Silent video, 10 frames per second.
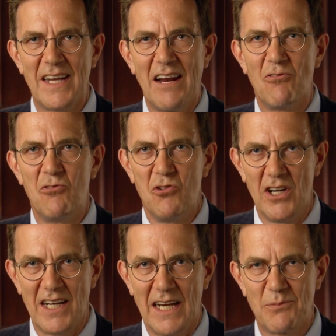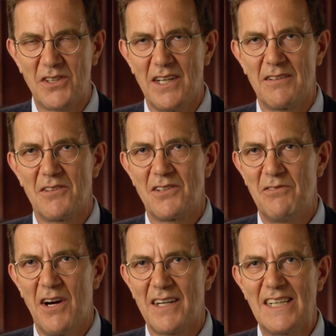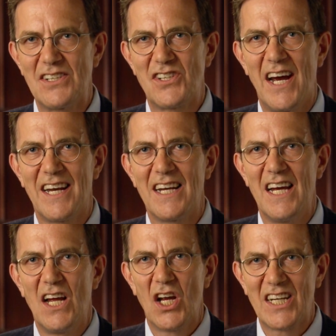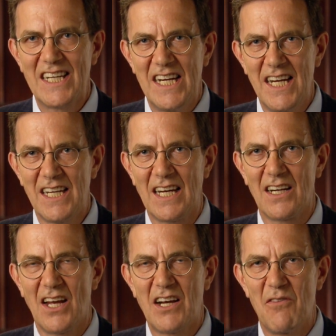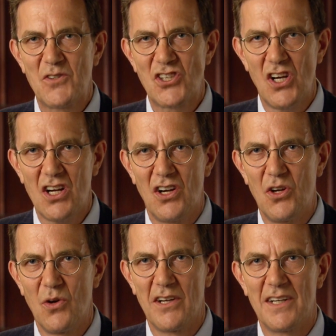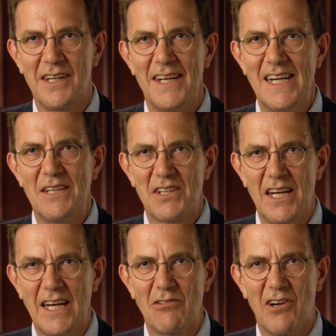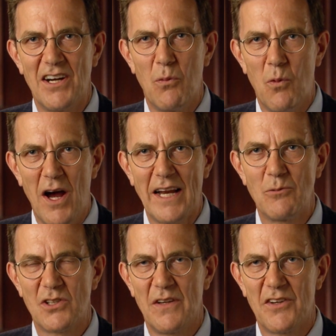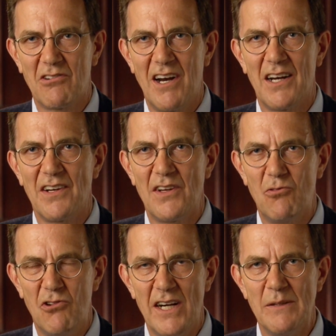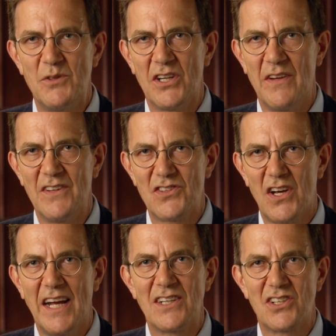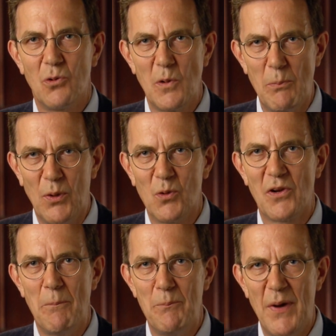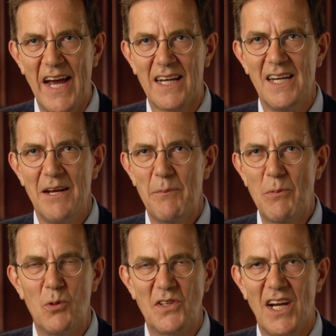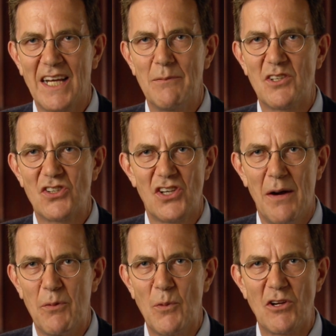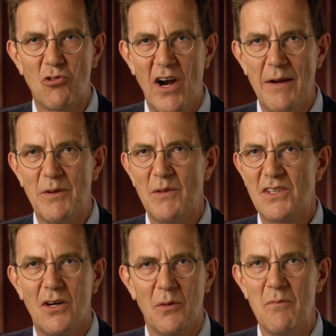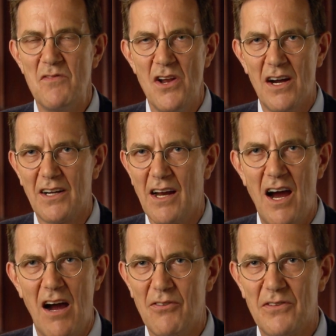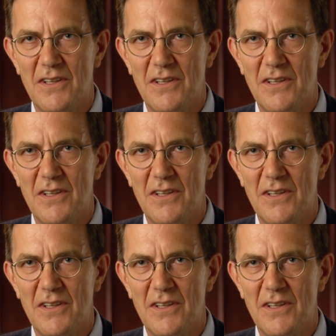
That really upset DeVocht. He started kicking like a soccer hooligan, kicking Rinder while he was on the ground in the ribs and on the side until we pulled him back. People were telling him to stop and we grabbed him and told him, knock it off.